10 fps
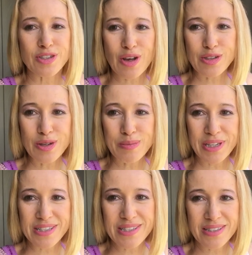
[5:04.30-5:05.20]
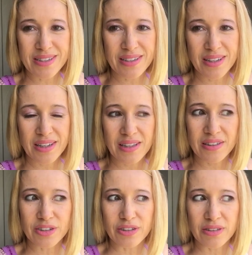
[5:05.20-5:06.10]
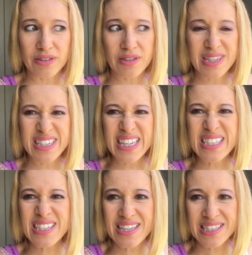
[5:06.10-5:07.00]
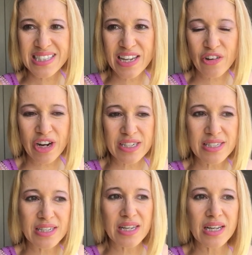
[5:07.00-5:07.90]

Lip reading: there's also a place, a little Disney secret.